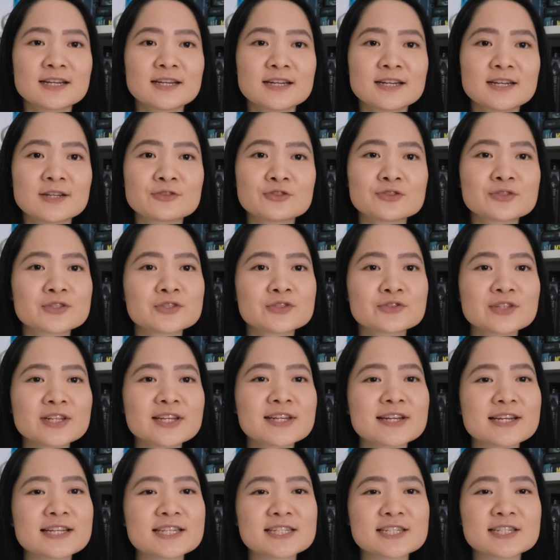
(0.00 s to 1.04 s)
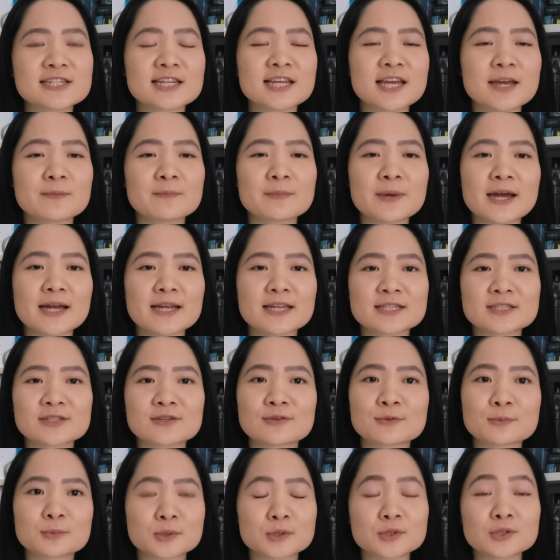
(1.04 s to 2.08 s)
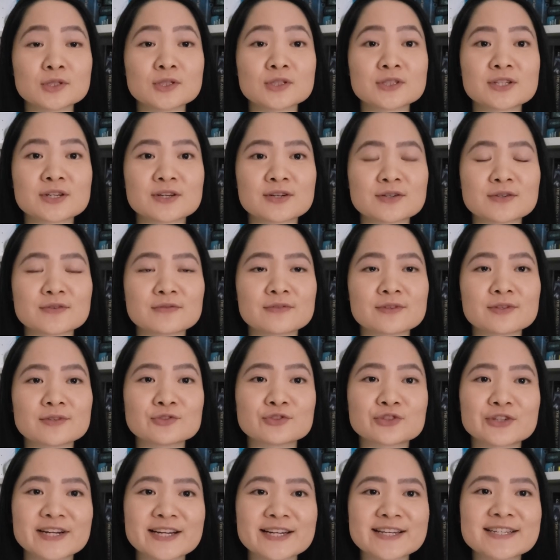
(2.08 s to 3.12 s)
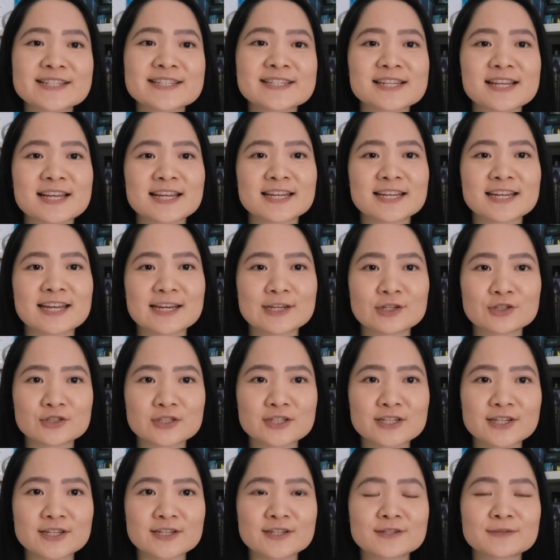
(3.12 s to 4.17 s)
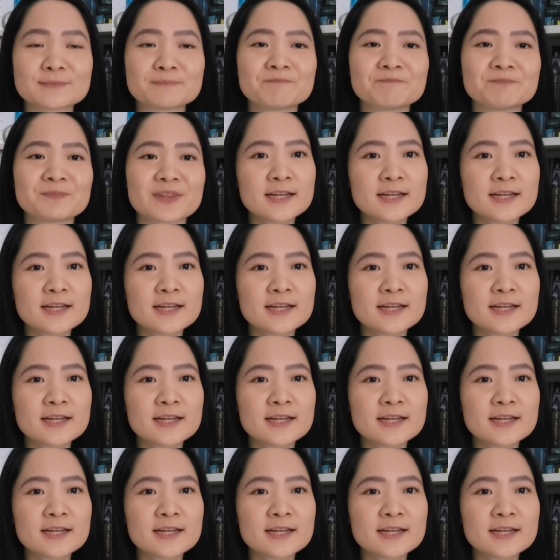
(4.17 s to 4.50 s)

it was really nice to get back into the world of the dregs and Ketterdam.